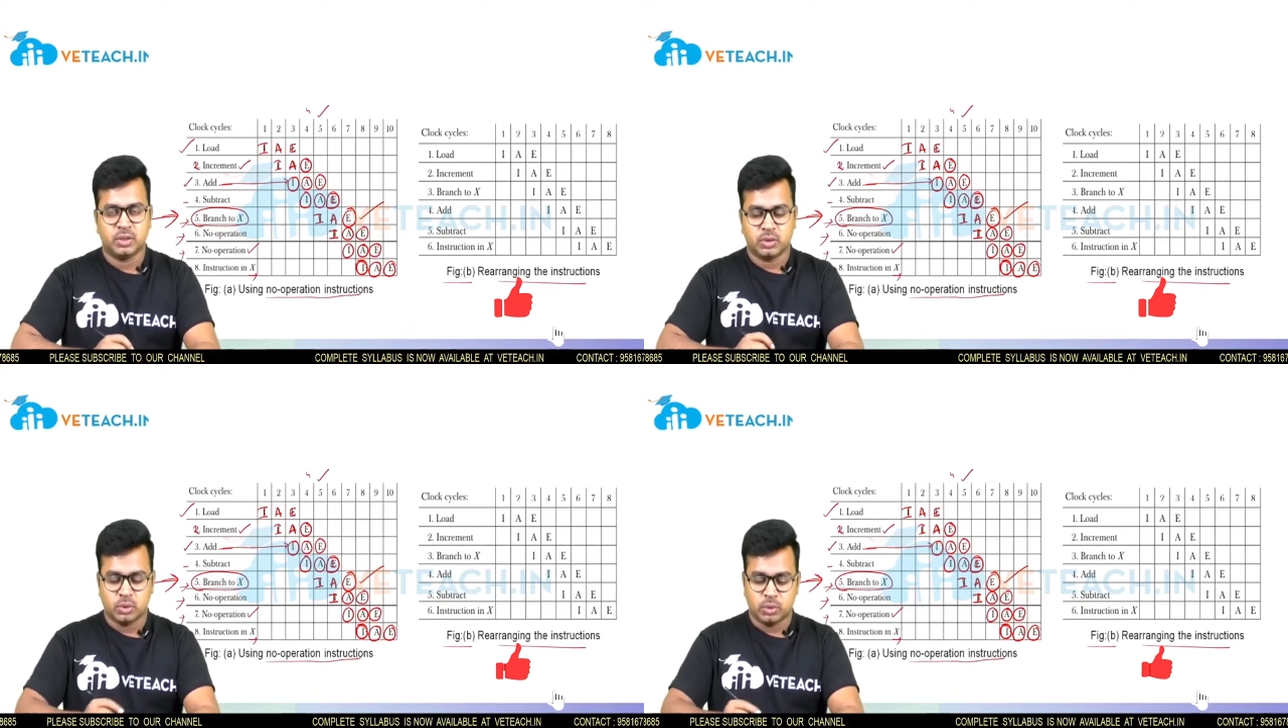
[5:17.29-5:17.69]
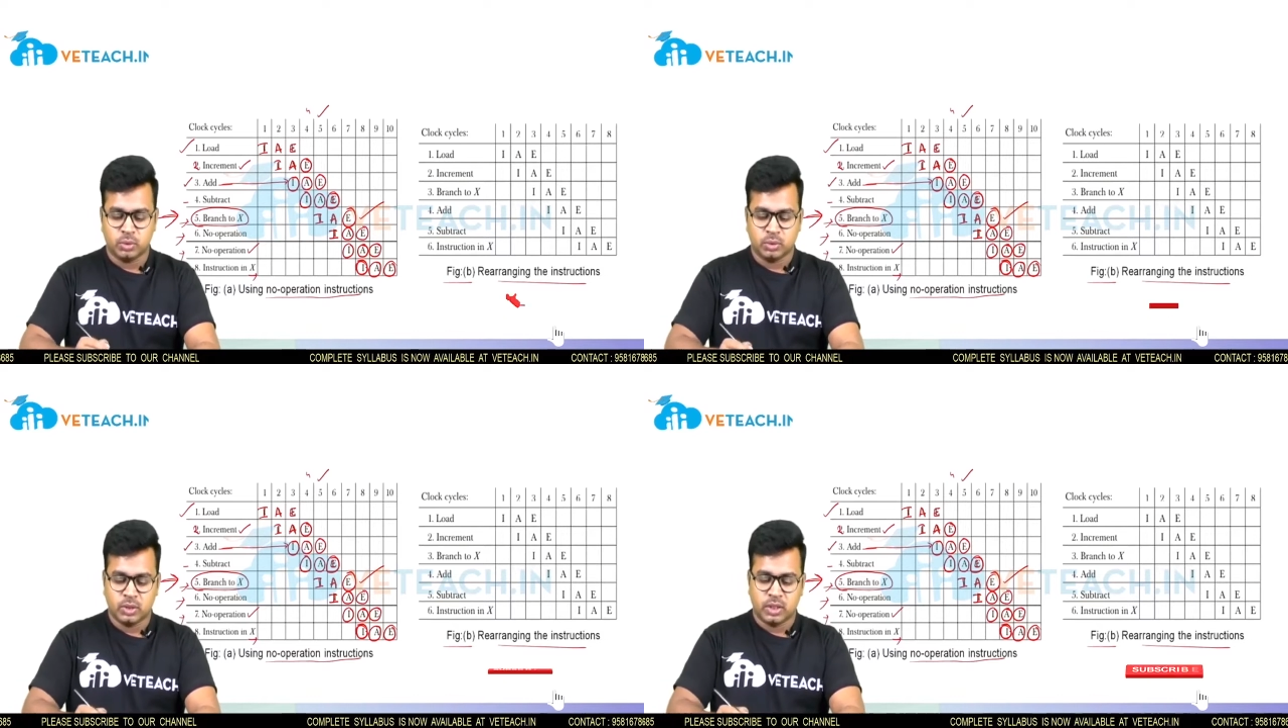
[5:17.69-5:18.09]

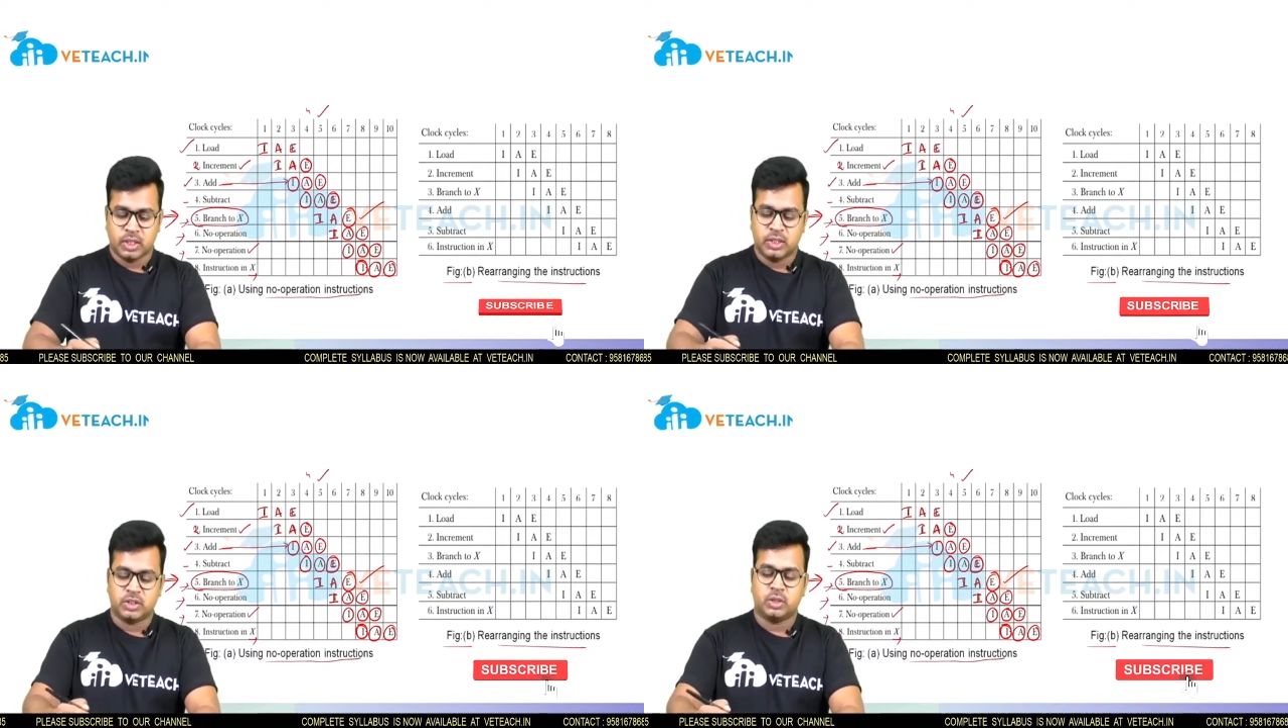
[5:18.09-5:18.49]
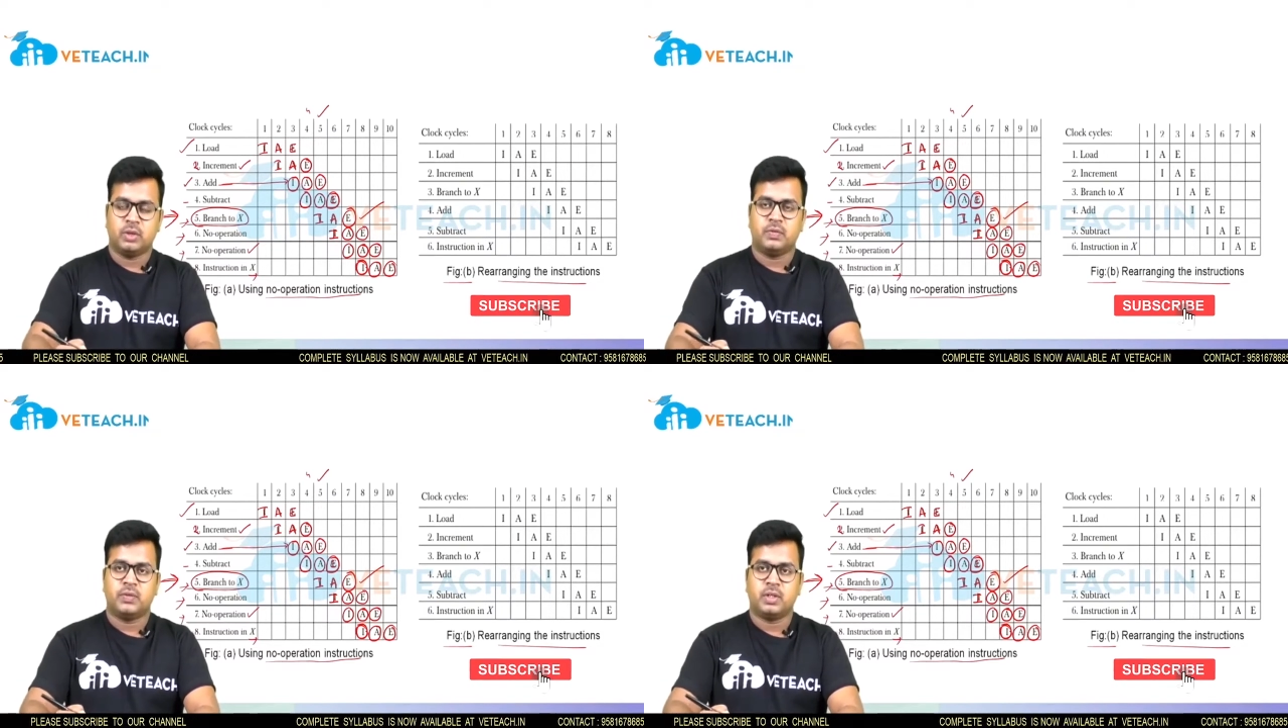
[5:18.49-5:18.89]
So instead
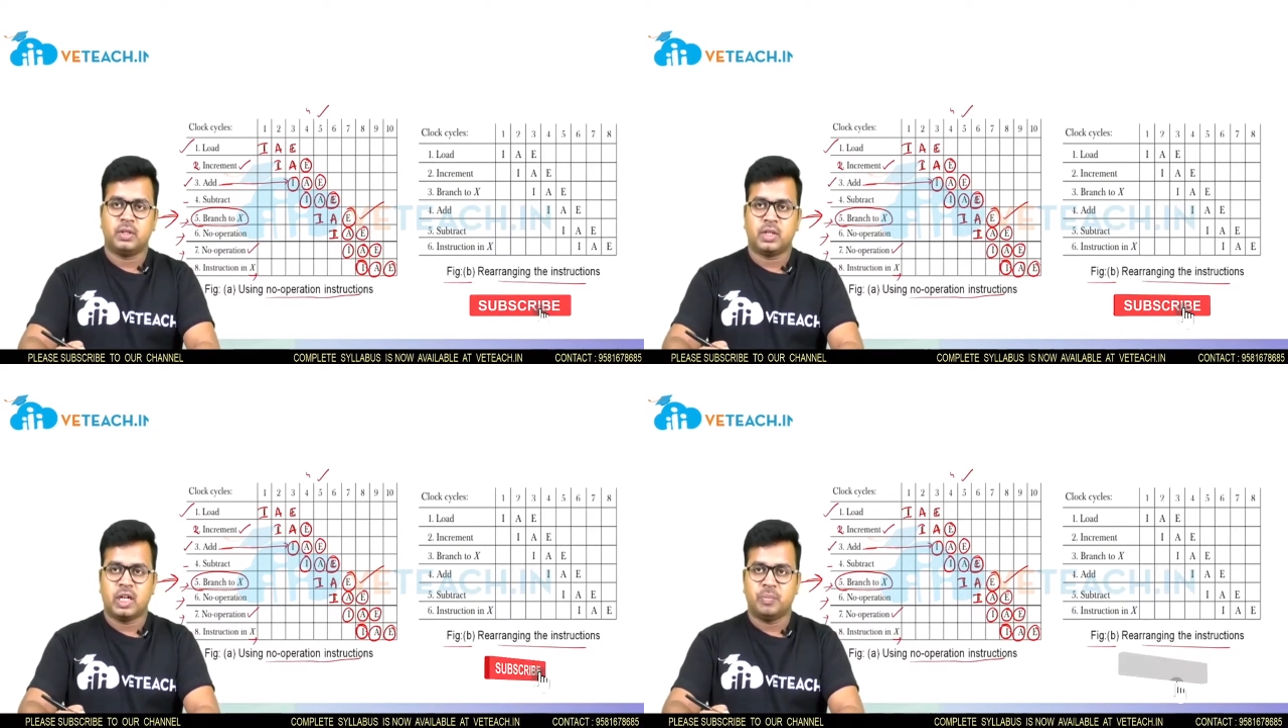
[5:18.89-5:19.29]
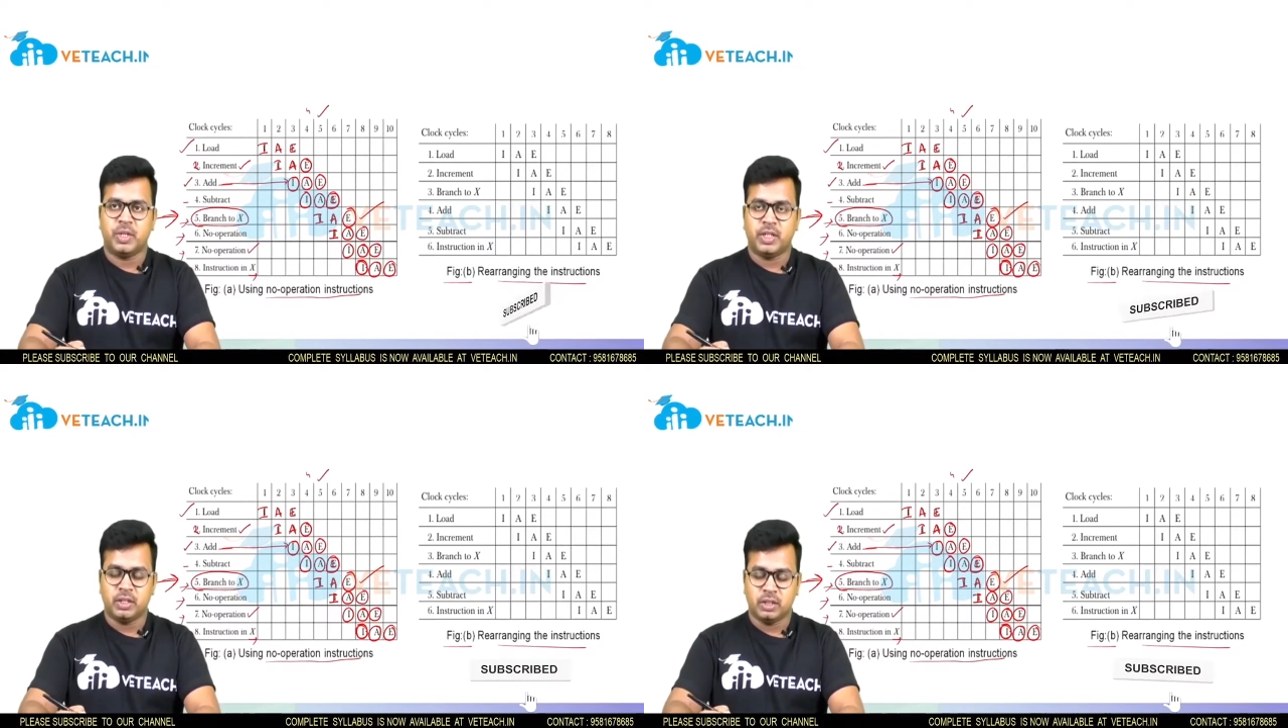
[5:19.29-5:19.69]
of
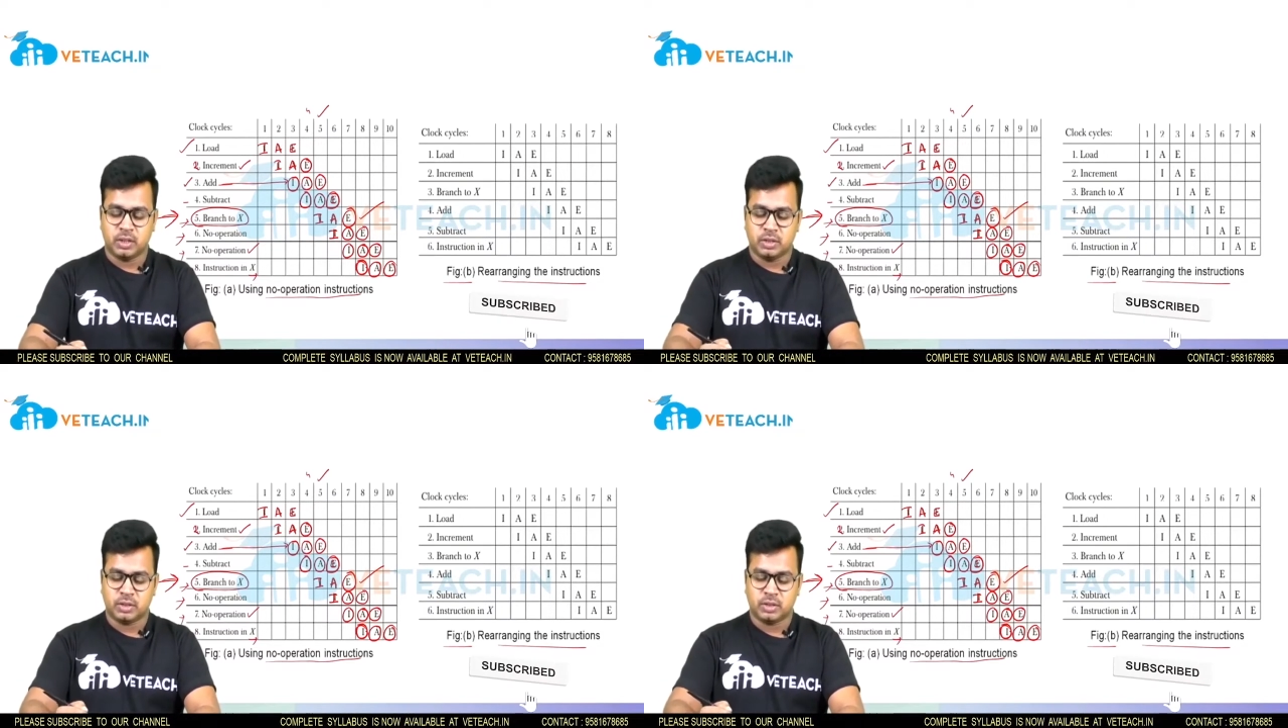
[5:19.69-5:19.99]
completing